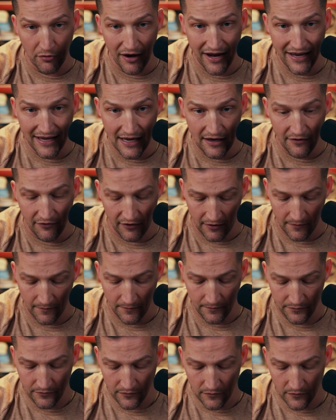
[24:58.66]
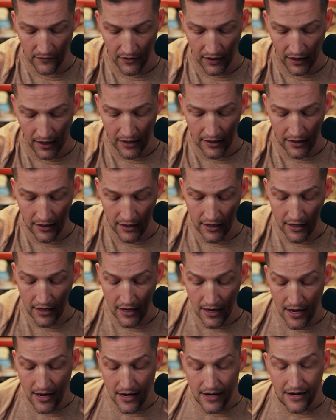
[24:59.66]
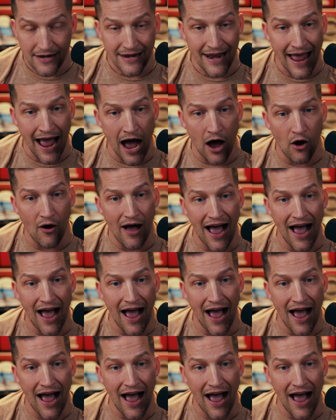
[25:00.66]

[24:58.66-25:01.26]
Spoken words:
break even? Okay. Now